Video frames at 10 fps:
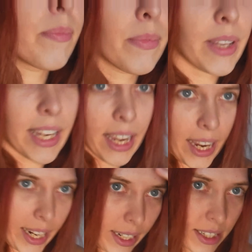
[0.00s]

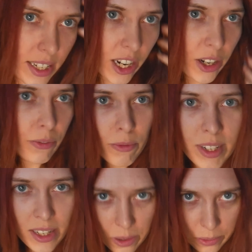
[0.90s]
Okay, so
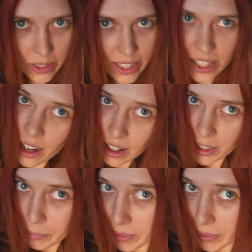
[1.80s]
results time